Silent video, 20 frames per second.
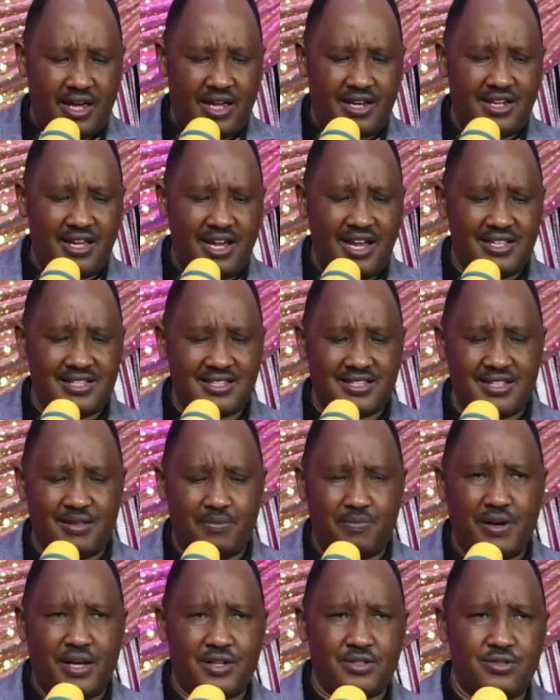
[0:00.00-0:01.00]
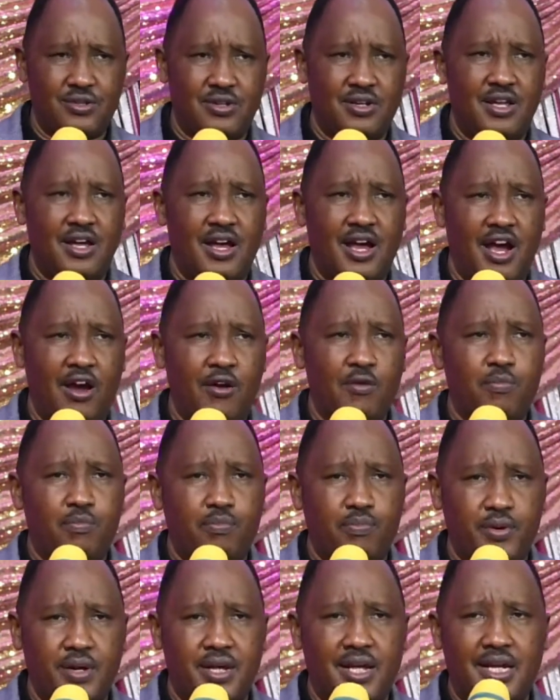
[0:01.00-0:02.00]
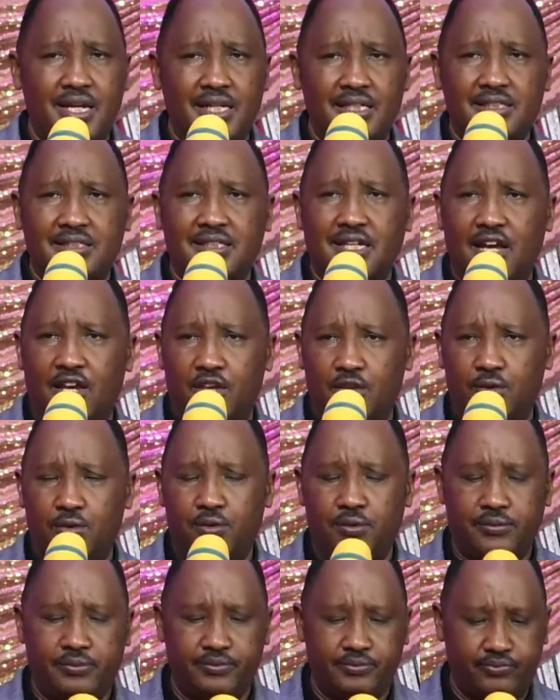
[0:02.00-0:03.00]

and ask the person, How prayerless are you?